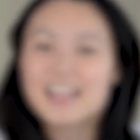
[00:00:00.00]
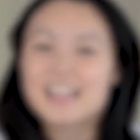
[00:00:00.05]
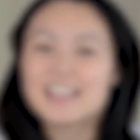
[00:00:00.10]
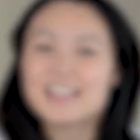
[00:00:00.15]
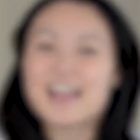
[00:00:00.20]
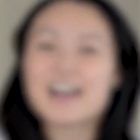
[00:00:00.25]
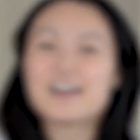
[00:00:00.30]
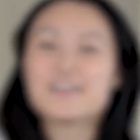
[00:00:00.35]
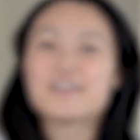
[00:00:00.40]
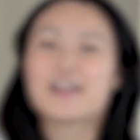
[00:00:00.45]

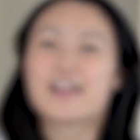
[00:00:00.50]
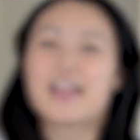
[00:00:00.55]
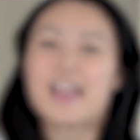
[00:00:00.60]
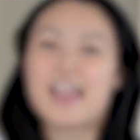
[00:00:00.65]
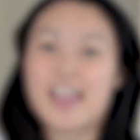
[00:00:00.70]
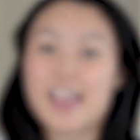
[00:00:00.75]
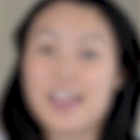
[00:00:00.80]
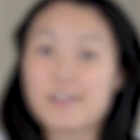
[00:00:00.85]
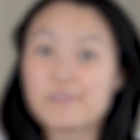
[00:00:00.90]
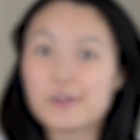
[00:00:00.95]
Now,
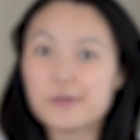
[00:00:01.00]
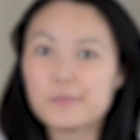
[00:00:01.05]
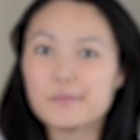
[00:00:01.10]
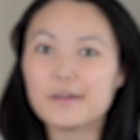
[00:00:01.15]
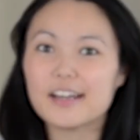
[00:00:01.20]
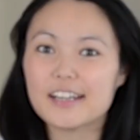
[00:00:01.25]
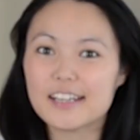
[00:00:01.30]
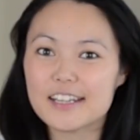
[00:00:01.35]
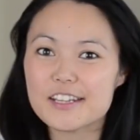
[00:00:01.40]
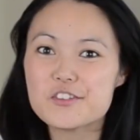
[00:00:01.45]

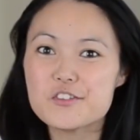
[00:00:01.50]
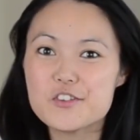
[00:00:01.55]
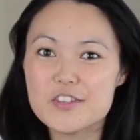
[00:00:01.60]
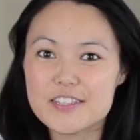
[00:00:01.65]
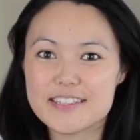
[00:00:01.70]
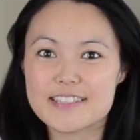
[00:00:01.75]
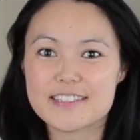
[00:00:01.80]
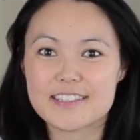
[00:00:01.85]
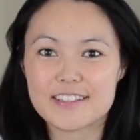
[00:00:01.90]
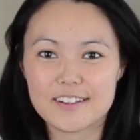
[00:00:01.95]
everybody
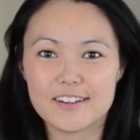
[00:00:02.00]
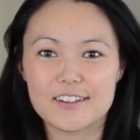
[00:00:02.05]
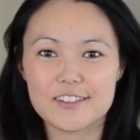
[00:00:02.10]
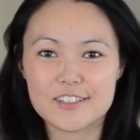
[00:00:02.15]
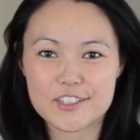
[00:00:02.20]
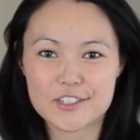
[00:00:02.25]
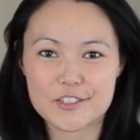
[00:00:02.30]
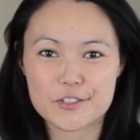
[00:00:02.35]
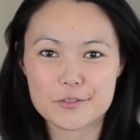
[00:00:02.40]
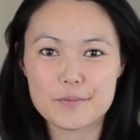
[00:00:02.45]
uses the
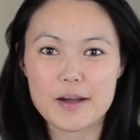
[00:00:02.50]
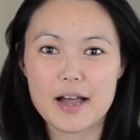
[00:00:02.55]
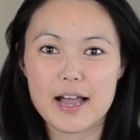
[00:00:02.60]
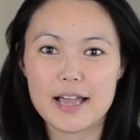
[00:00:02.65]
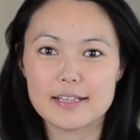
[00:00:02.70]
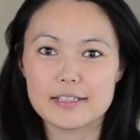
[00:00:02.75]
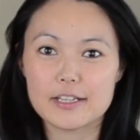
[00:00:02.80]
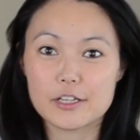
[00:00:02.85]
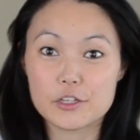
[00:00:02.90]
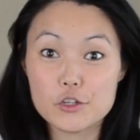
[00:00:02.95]
conscious
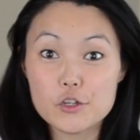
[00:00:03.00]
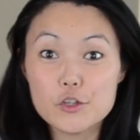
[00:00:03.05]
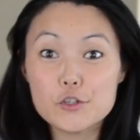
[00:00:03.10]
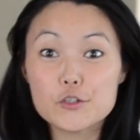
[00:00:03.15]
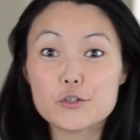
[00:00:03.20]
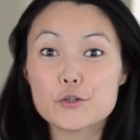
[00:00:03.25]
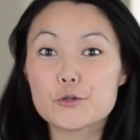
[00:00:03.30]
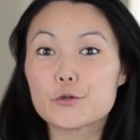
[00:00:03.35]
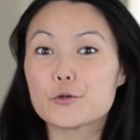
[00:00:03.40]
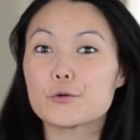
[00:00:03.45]
mind, and you
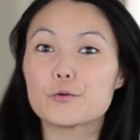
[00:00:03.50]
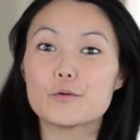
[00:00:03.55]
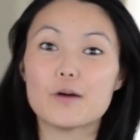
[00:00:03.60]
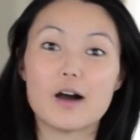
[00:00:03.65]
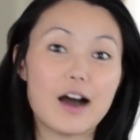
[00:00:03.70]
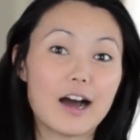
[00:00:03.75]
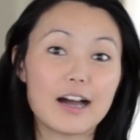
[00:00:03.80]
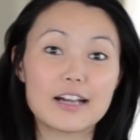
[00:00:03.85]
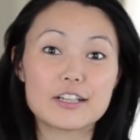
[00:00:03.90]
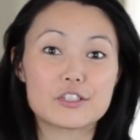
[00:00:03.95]
do,
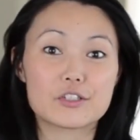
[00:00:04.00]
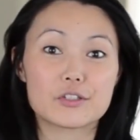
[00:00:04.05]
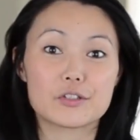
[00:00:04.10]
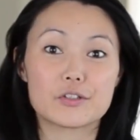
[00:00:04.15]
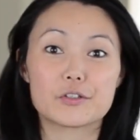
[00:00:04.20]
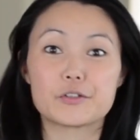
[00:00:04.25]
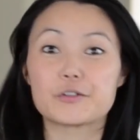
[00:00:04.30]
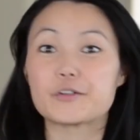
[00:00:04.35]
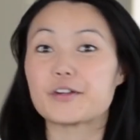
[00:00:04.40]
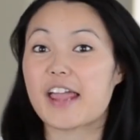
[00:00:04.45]
I
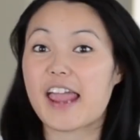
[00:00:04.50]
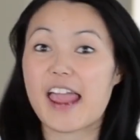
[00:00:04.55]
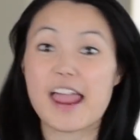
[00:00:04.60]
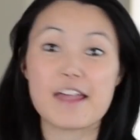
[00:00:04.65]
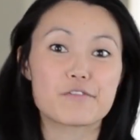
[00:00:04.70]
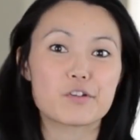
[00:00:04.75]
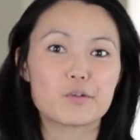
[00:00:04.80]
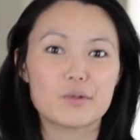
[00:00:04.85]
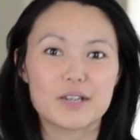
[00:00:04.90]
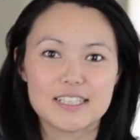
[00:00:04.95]
do,
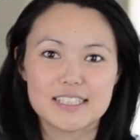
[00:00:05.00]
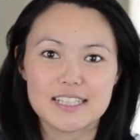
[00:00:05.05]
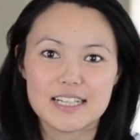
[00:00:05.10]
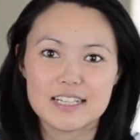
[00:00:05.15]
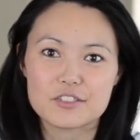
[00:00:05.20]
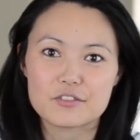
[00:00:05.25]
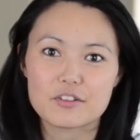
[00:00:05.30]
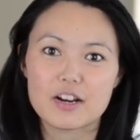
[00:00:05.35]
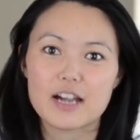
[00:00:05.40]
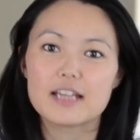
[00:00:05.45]
everyone
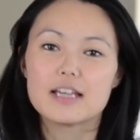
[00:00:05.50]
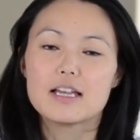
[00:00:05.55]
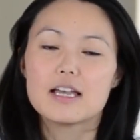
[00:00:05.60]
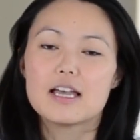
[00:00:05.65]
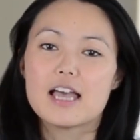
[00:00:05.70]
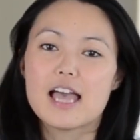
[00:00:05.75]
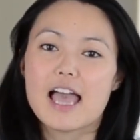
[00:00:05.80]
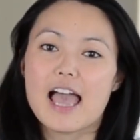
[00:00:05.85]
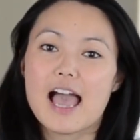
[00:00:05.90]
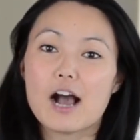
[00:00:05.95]
does, right?
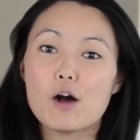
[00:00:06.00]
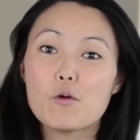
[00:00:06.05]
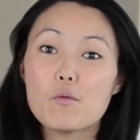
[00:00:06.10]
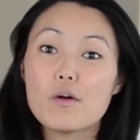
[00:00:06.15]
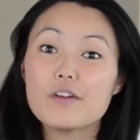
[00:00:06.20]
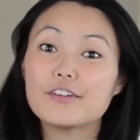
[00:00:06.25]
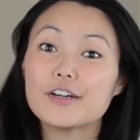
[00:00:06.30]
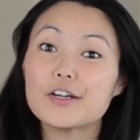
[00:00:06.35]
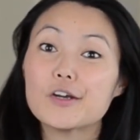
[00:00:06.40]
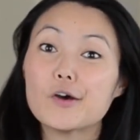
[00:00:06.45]

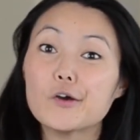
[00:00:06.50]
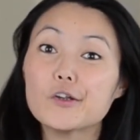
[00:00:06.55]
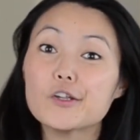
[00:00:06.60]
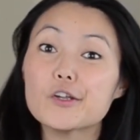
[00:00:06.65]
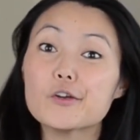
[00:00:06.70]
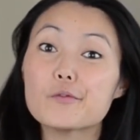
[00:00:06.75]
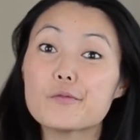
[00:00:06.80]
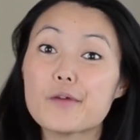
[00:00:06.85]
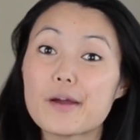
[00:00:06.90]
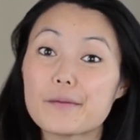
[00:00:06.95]
However, it only
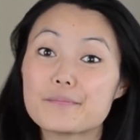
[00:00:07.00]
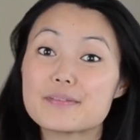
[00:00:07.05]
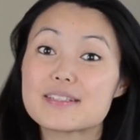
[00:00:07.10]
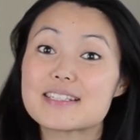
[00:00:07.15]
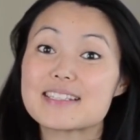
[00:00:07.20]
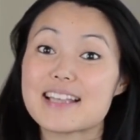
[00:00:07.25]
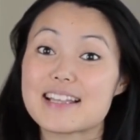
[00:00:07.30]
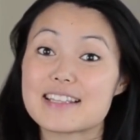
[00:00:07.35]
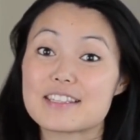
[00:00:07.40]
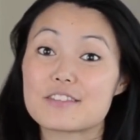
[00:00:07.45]

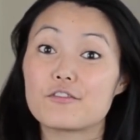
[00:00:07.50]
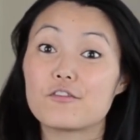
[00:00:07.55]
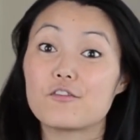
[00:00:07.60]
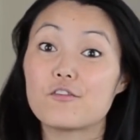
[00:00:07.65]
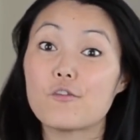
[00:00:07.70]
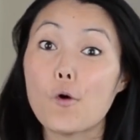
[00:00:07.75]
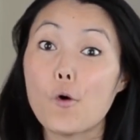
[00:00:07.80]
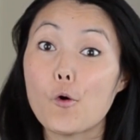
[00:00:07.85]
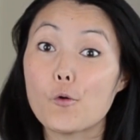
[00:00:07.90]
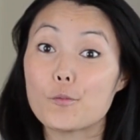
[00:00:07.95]
represents
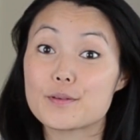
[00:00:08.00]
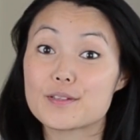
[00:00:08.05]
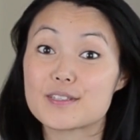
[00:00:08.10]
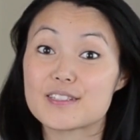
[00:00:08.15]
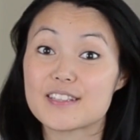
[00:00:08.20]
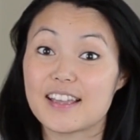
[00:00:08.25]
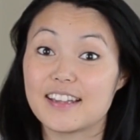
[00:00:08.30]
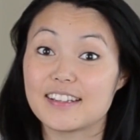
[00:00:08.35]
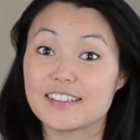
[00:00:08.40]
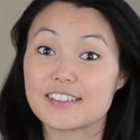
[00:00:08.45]

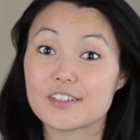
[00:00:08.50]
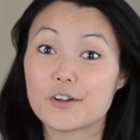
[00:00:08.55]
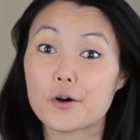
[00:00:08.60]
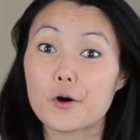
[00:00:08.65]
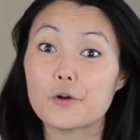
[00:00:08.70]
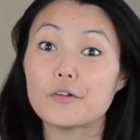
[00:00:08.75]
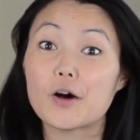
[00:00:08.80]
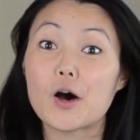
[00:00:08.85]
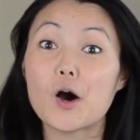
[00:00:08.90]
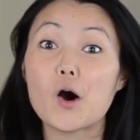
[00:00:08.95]
4%
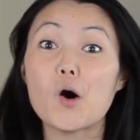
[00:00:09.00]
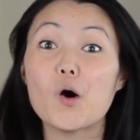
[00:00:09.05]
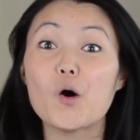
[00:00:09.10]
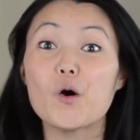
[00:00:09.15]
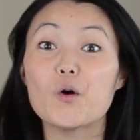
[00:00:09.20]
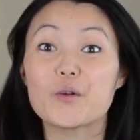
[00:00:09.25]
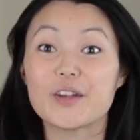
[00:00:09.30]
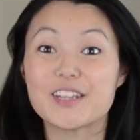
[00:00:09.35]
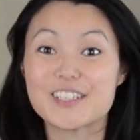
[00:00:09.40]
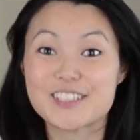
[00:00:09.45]
of a
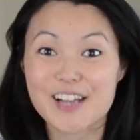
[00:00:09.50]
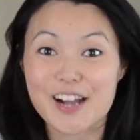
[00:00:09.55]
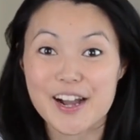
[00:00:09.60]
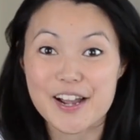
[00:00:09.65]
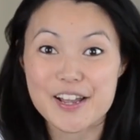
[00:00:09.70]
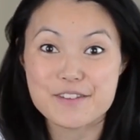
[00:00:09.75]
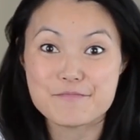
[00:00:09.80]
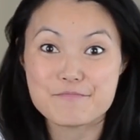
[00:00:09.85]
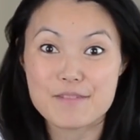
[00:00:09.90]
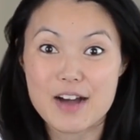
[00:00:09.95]
whole
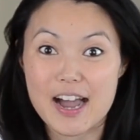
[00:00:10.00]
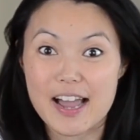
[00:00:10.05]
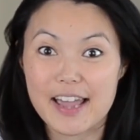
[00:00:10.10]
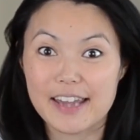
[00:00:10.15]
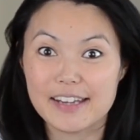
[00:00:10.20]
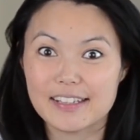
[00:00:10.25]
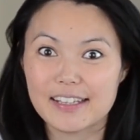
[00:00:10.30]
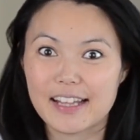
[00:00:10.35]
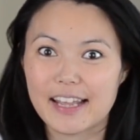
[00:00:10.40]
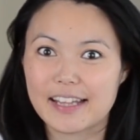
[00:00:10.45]
entire
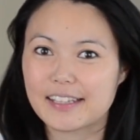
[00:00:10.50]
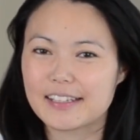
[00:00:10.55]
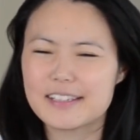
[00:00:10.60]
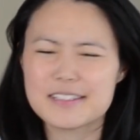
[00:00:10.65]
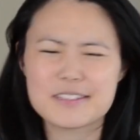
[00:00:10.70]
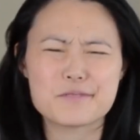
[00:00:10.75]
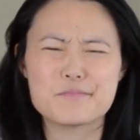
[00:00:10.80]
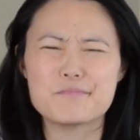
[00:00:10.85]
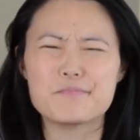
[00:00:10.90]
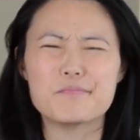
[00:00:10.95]
mind. Like,
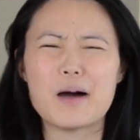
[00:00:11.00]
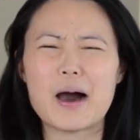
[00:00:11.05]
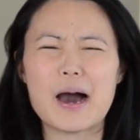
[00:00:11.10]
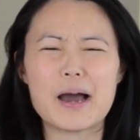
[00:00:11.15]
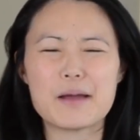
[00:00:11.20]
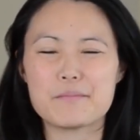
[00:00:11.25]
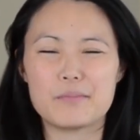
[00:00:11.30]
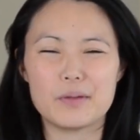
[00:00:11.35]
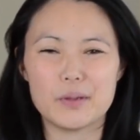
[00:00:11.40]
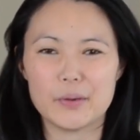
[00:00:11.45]
this is
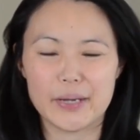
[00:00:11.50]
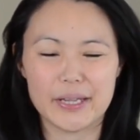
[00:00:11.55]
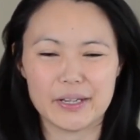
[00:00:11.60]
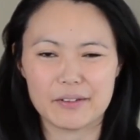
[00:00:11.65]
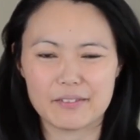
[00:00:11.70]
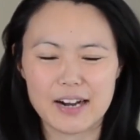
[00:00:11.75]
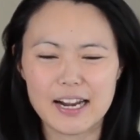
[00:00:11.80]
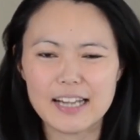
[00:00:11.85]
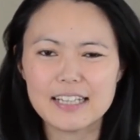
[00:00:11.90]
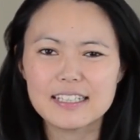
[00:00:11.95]
mind-blowing,
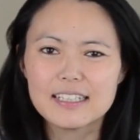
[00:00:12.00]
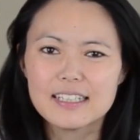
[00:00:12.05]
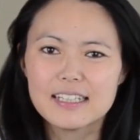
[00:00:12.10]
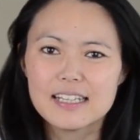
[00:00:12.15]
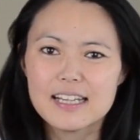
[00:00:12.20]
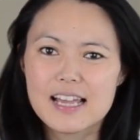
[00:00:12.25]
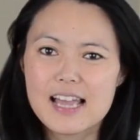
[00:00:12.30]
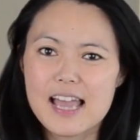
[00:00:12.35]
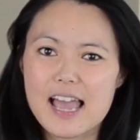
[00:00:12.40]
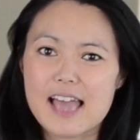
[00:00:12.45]
right?
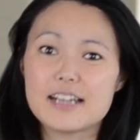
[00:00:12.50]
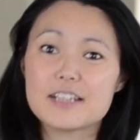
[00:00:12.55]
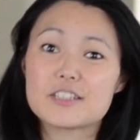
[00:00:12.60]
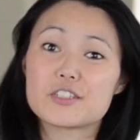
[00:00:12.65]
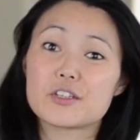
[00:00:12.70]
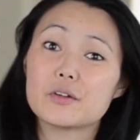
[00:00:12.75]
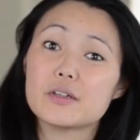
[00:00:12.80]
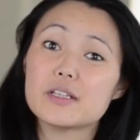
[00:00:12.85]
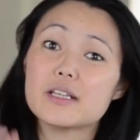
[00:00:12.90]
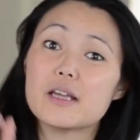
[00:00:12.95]
And it's
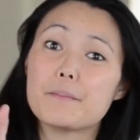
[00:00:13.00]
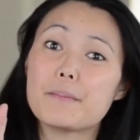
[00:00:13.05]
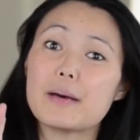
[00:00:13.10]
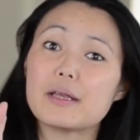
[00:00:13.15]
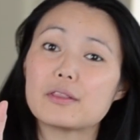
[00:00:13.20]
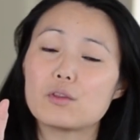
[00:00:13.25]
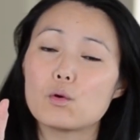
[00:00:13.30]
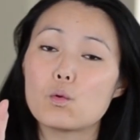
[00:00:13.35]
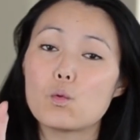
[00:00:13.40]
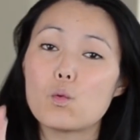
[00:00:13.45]
only
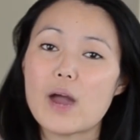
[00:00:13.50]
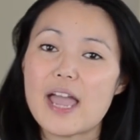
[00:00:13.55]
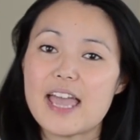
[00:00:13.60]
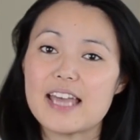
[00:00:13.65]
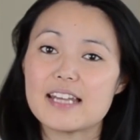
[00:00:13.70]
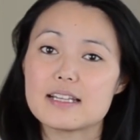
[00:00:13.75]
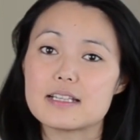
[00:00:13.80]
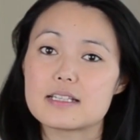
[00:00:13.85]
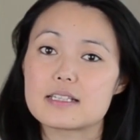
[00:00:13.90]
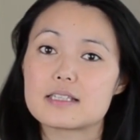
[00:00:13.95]
about the
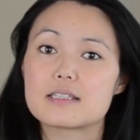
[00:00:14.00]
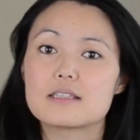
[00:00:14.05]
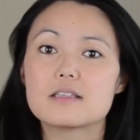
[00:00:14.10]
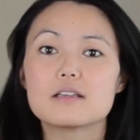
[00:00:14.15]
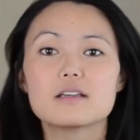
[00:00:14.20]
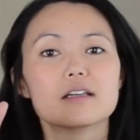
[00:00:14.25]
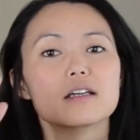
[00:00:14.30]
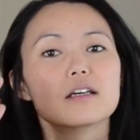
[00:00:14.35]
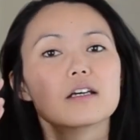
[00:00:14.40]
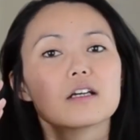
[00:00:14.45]
awareness.
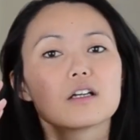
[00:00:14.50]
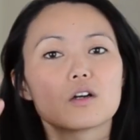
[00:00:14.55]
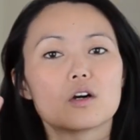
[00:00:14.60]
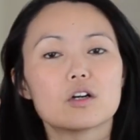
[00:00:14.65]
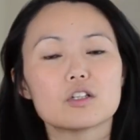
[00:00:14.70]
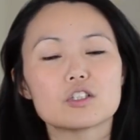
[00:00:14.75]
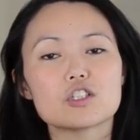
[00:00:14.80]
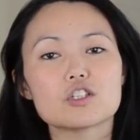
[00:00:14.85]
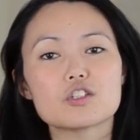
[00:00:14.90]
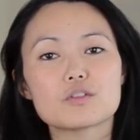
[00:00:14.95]
The
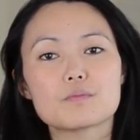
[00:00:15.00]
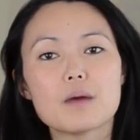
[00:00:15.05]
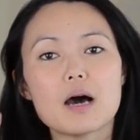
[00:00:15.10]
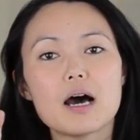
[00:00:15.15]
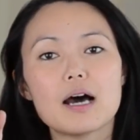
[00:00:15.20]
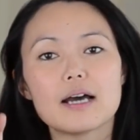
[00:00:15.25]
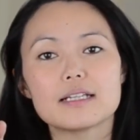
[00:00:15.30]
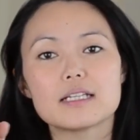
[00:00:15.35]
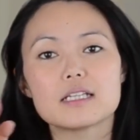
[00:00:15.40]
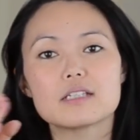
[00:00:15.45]
conscious
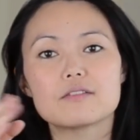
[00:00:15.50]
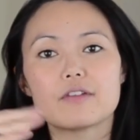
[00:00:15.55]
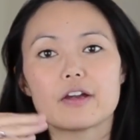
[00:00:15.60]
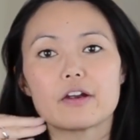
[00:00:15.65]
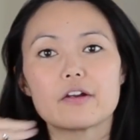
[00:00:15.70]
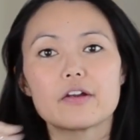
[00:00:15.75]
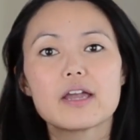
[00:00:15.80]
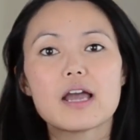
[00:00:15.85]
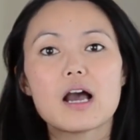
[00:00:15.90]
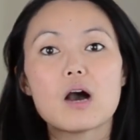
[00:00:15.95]
mind is
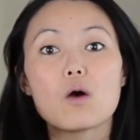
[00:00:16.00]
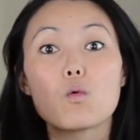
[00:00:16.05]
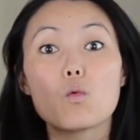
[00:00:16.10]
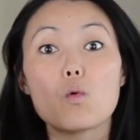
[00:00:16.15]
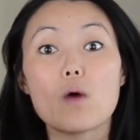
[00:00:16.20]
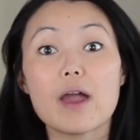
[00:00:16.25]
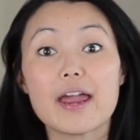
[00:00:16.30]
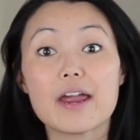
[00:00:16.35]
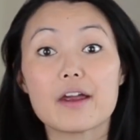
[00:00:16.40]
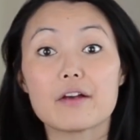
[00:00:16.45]
very
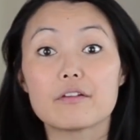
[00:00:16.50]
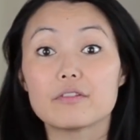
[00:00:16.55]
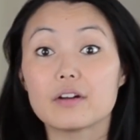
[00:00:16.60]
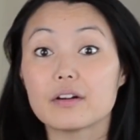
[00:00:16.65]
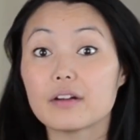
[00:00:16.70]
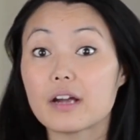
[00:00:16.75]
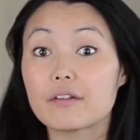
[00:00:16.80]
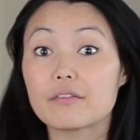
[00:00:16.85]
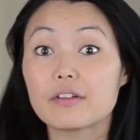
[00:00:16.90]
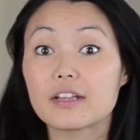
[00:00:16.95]
aware of
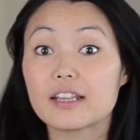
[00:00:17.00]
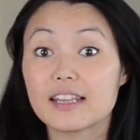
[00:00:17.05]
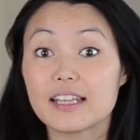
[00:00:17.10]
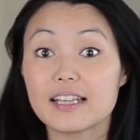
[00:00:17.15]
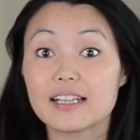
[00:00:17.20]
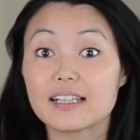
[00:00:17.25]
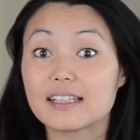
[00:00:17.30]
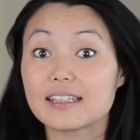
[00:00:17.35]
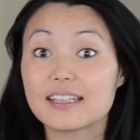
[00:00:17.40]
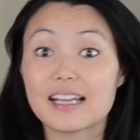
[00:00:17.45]

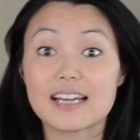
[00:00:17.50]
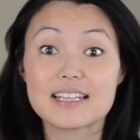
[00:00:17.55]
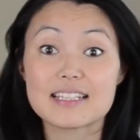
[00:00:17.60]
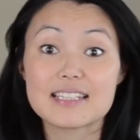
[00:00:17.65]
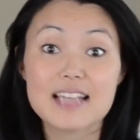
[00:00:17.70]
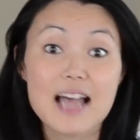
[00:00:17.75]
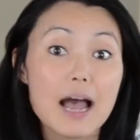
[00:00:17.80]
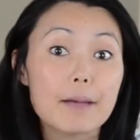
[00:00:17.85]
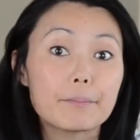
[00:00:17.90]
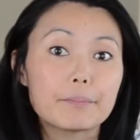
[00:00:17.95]
everything that is
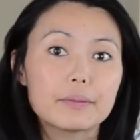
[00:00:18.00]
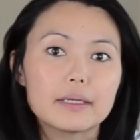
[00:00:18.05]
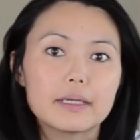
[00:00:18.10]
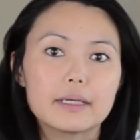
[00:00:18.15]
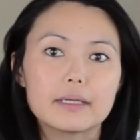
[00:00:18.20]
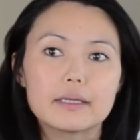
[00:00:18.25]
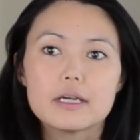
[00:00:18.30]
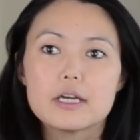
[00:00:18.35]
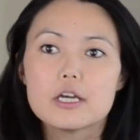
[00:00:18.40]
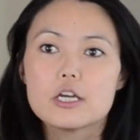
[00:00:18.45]

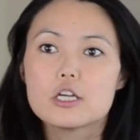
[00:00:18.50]
happening.